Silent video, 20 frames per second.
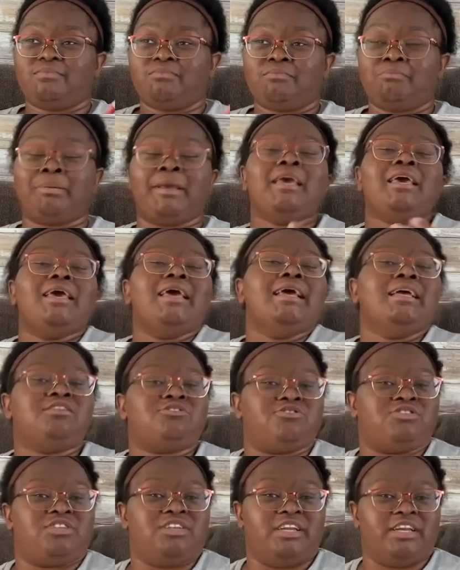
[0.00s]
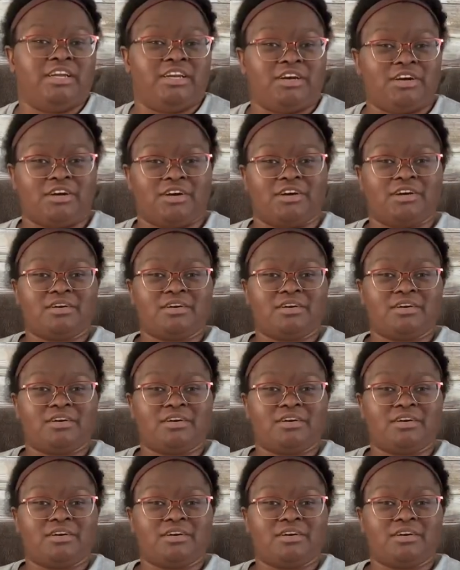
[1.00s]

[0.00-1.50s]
being interested in her.